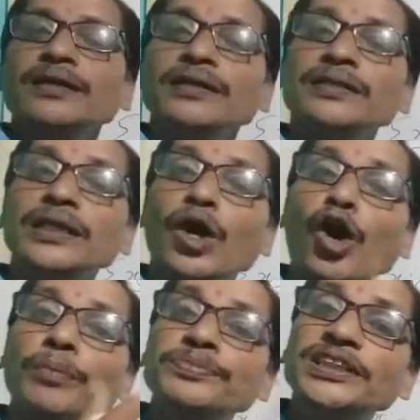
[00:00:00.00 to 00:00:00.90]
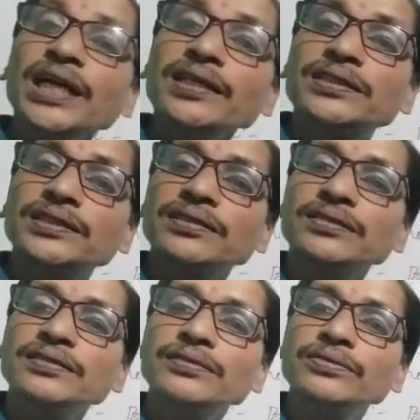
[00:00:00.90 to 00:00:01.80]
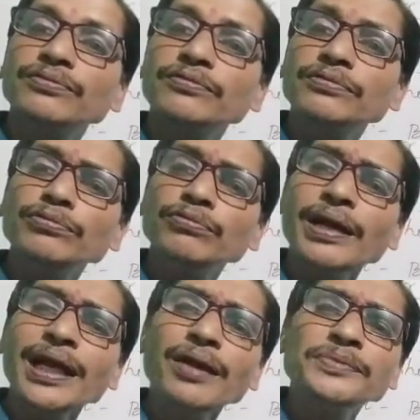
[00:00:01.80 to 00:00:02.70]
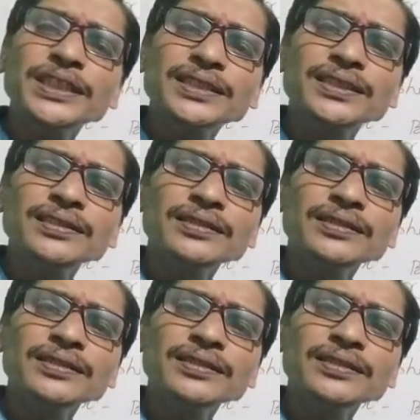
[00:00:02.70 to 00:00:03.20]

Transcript: The objects, what are objects?